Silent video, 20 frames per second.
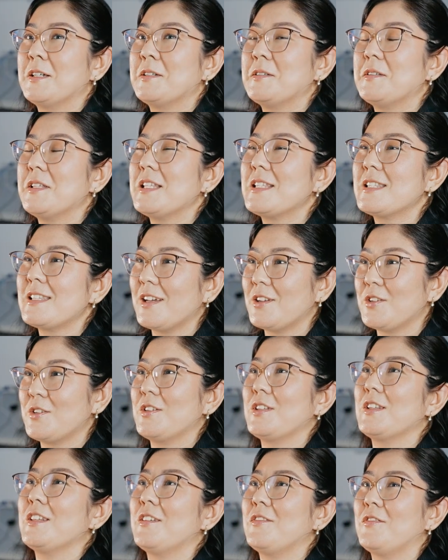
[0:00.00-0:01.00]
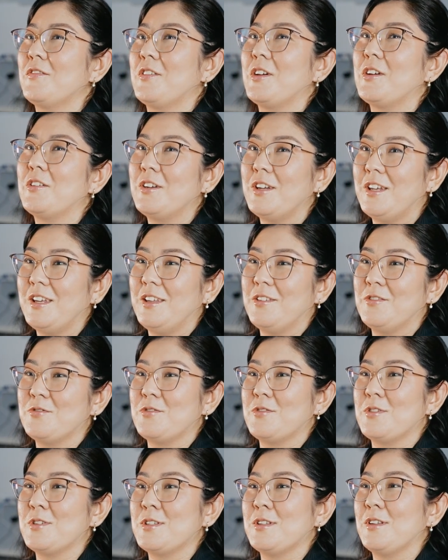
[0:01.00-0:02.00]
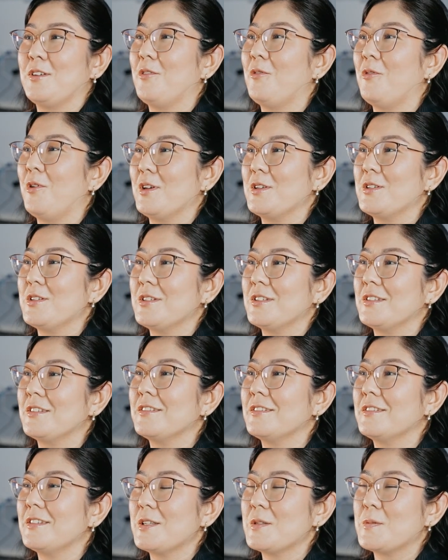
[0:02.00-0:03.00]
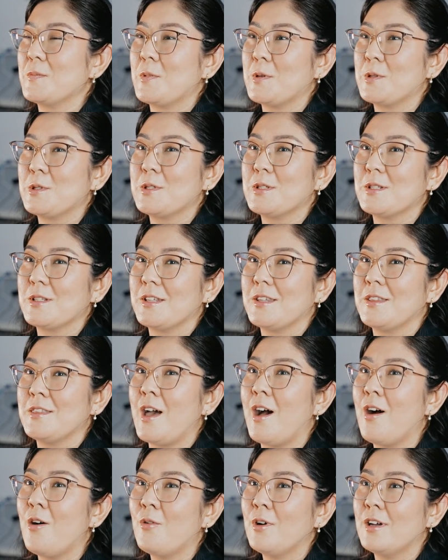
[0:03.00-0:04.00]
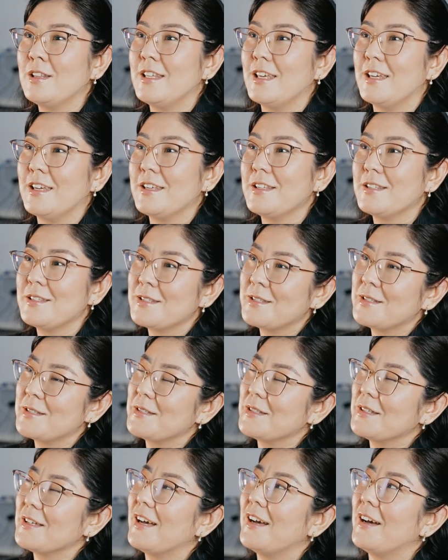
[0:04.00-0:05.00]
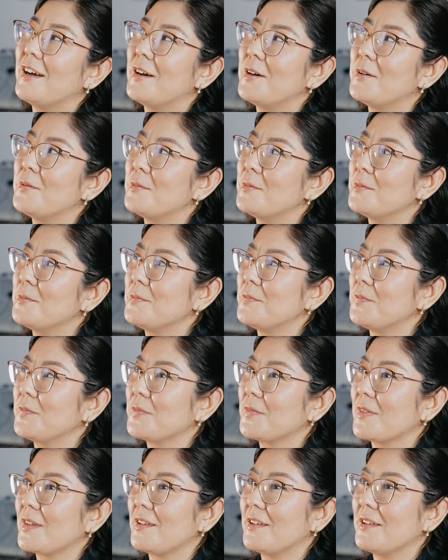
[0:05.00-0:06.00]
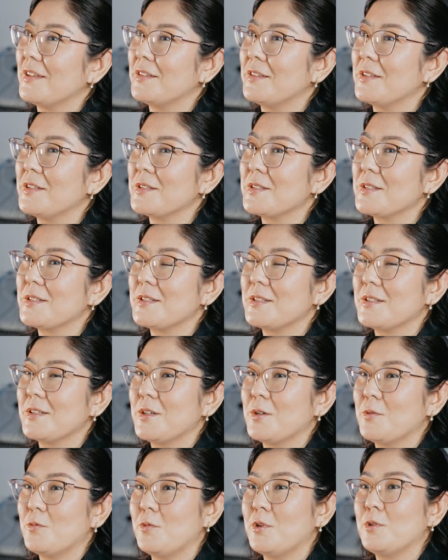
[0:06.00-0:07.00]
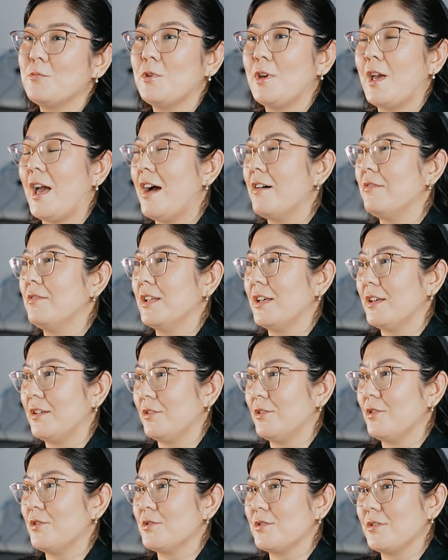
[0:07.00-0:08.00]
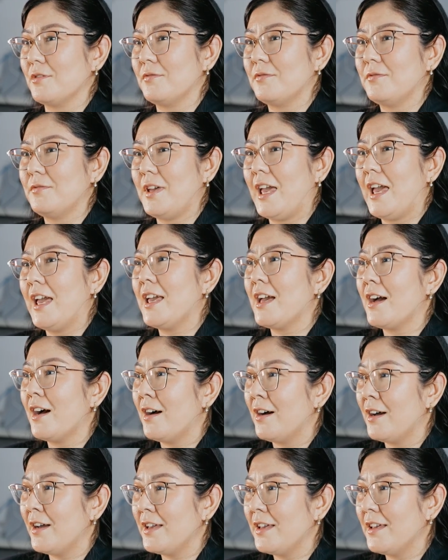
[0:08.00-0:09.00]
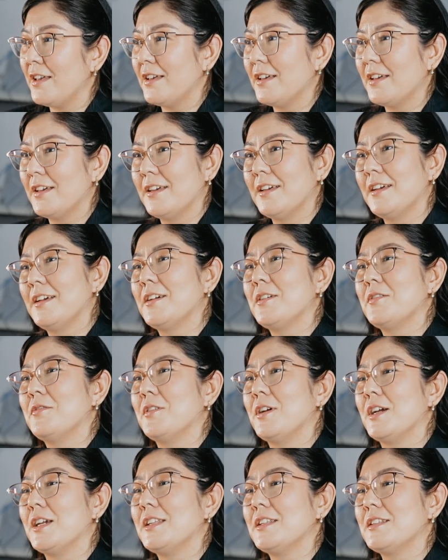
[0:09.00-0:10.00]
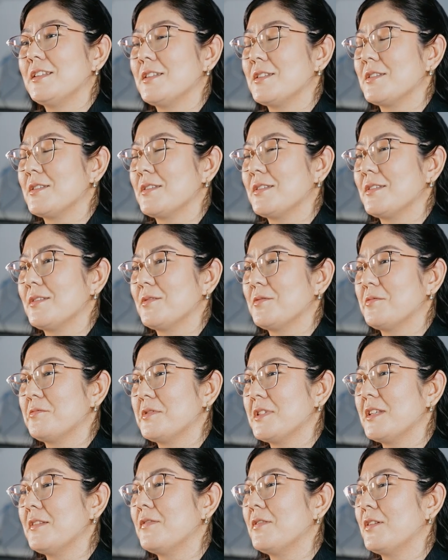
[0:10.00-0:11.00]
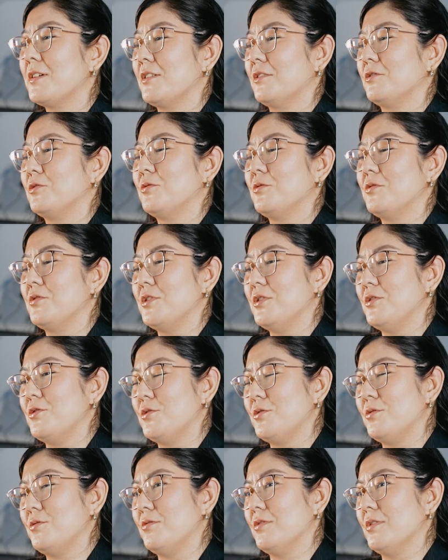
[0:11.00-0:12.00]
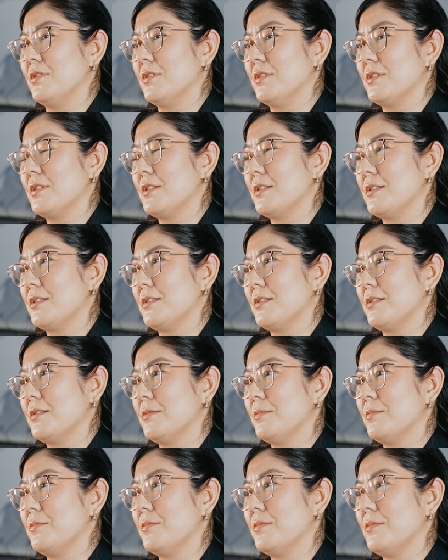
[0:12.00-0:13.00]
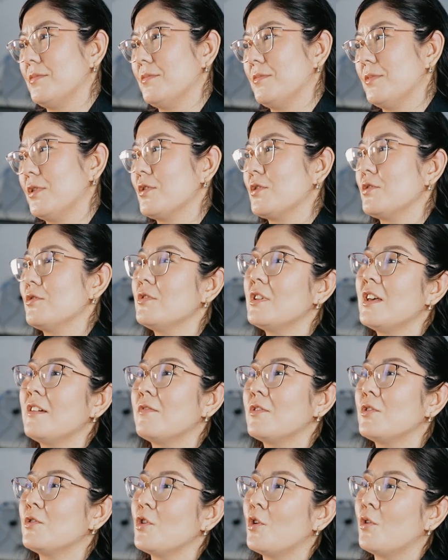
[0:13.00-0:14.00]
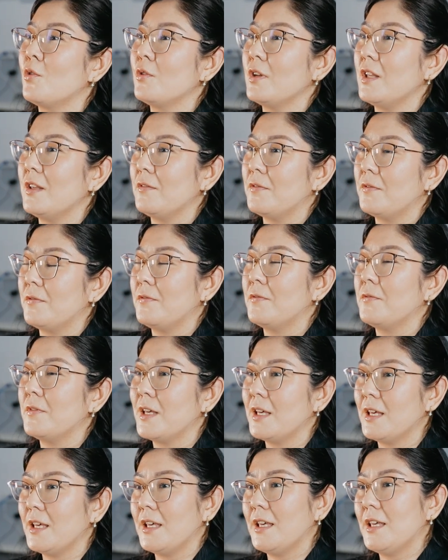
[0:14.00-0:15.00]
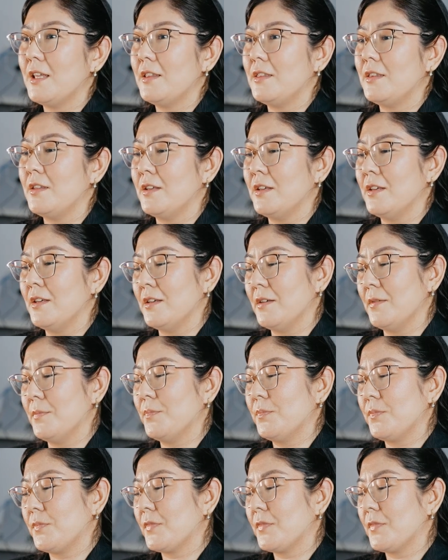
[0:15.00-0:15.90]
It's actually a very interesting question, especially nowadays. In this, when we have like lots of AI, right? It's difficult to teach students because you never know if the